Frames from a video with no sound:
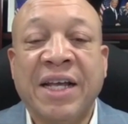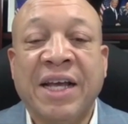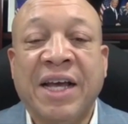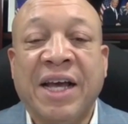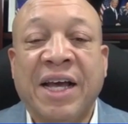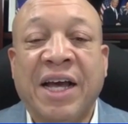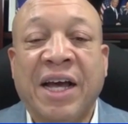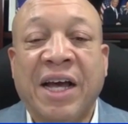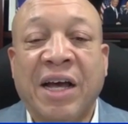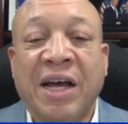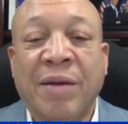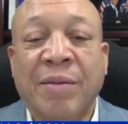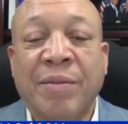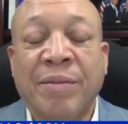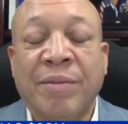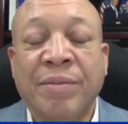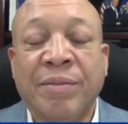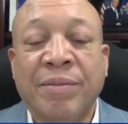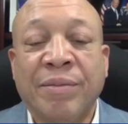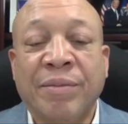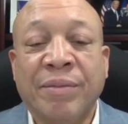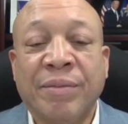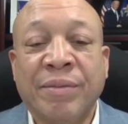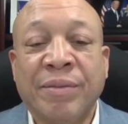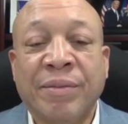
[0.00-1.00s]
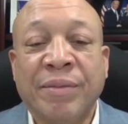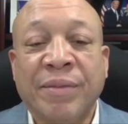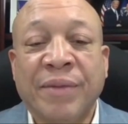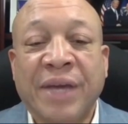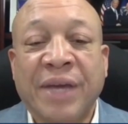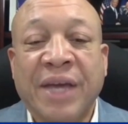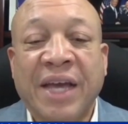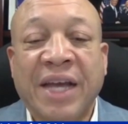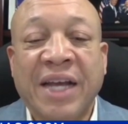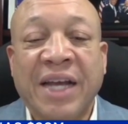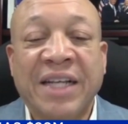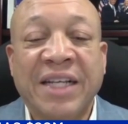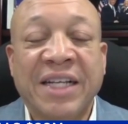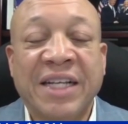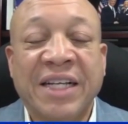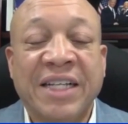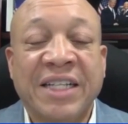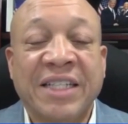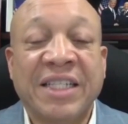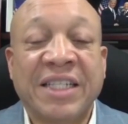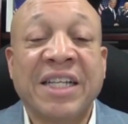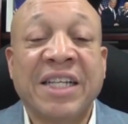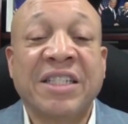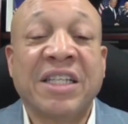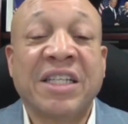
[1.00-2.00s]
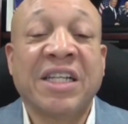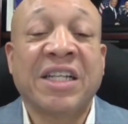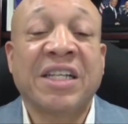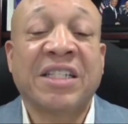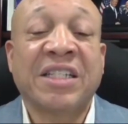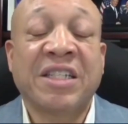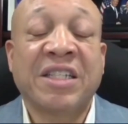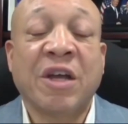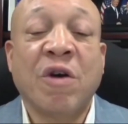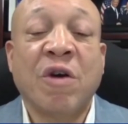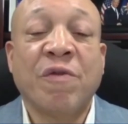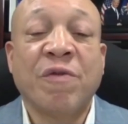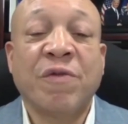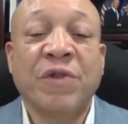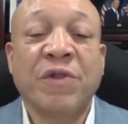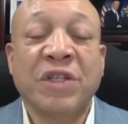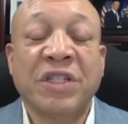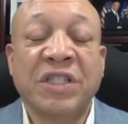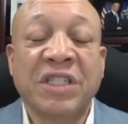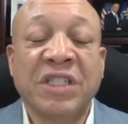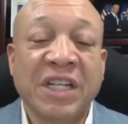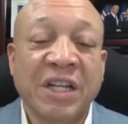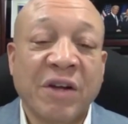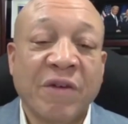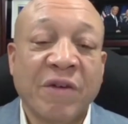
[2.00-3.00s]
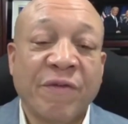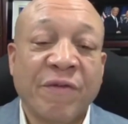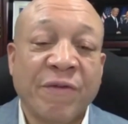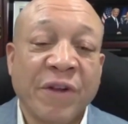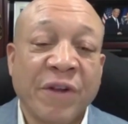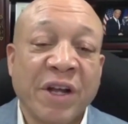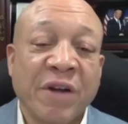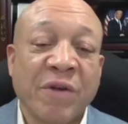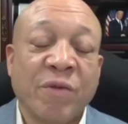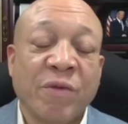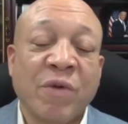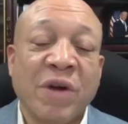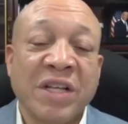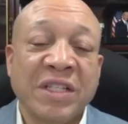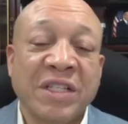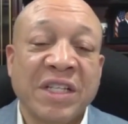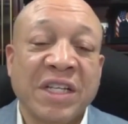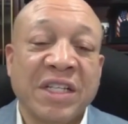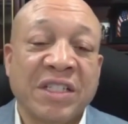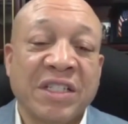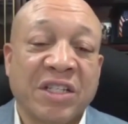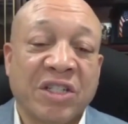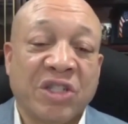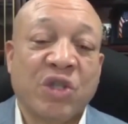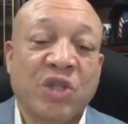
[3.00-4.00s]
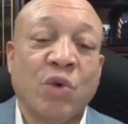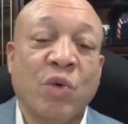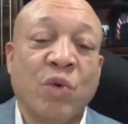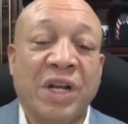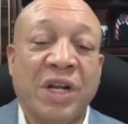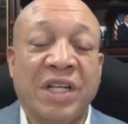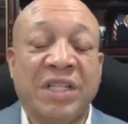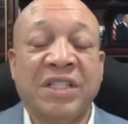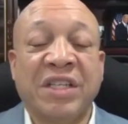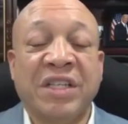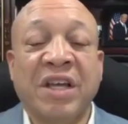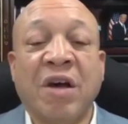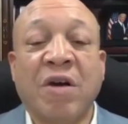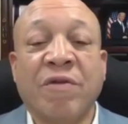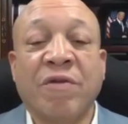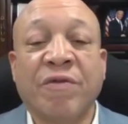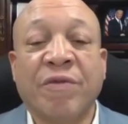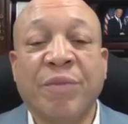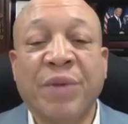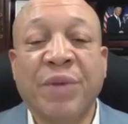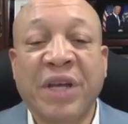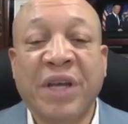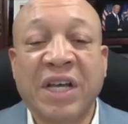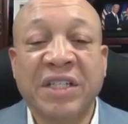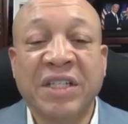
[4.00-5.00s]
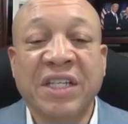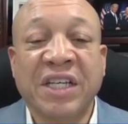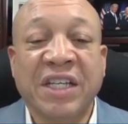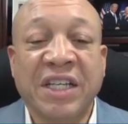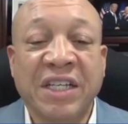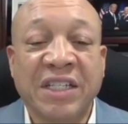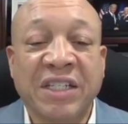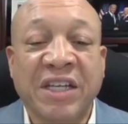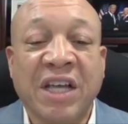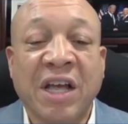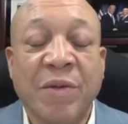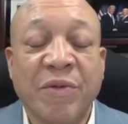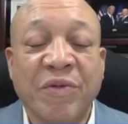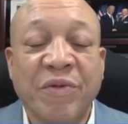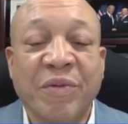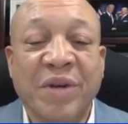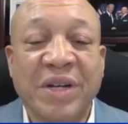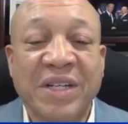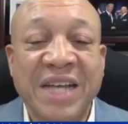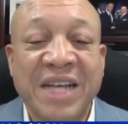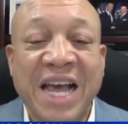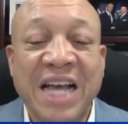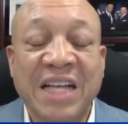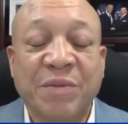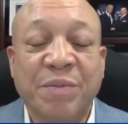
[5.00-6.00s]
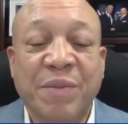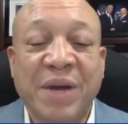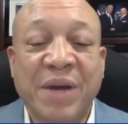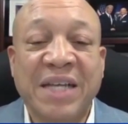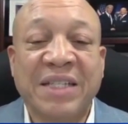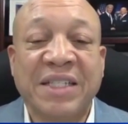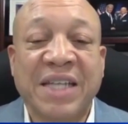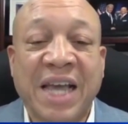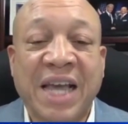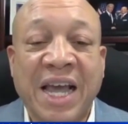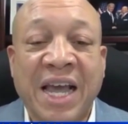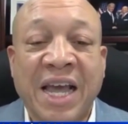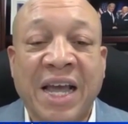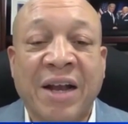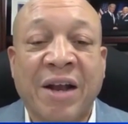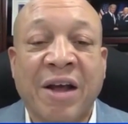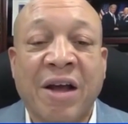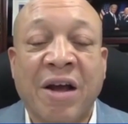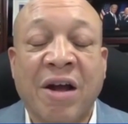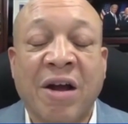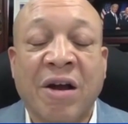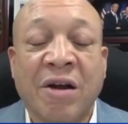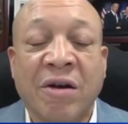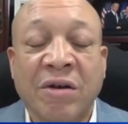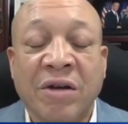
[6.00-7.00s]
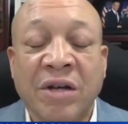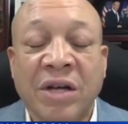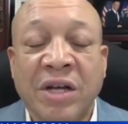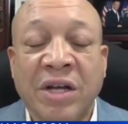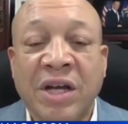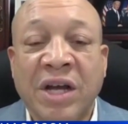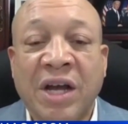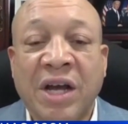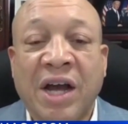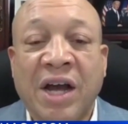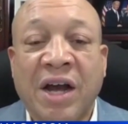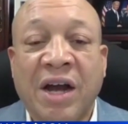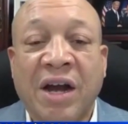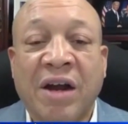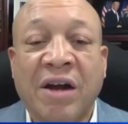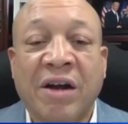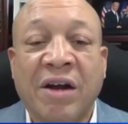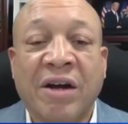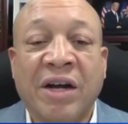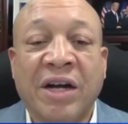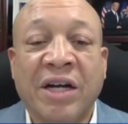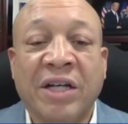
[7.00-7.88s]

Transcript: um, in, in a sense in itself, the city of Flint residents are suing itself because it, it comes from the tax base and our our uh,